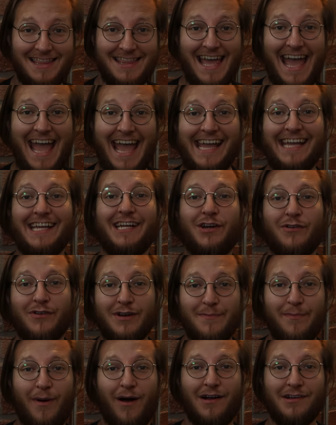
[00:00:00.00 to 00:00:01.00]
the
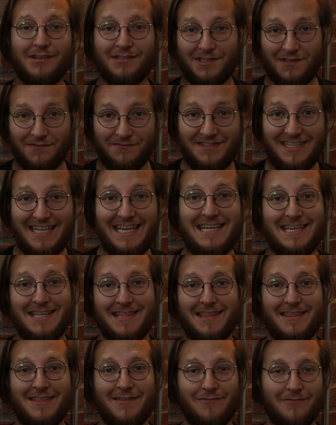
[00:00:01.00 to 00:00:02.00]
angry box of
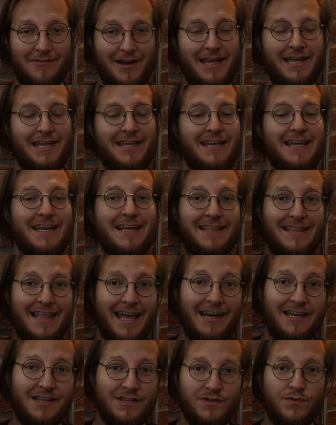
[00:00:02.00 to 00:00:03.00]
teeth, right?
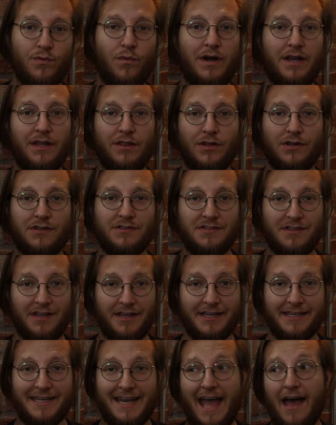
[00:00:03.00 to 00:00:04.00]
That is what it looks like